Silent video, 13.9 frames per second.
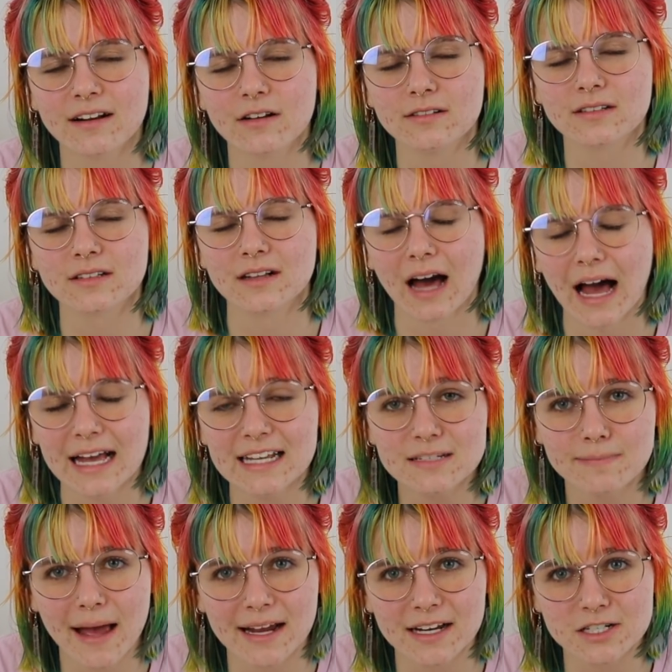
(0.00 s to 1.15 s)
hold an ice
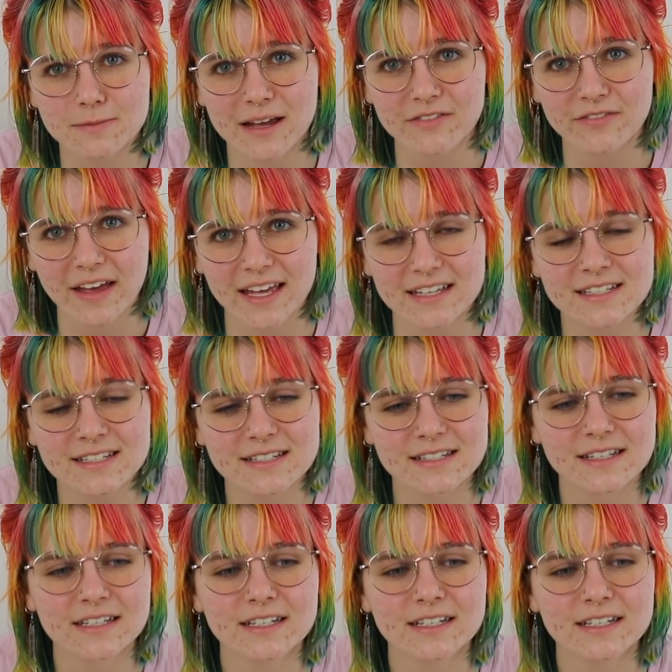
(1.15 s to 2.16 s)
pack to my face.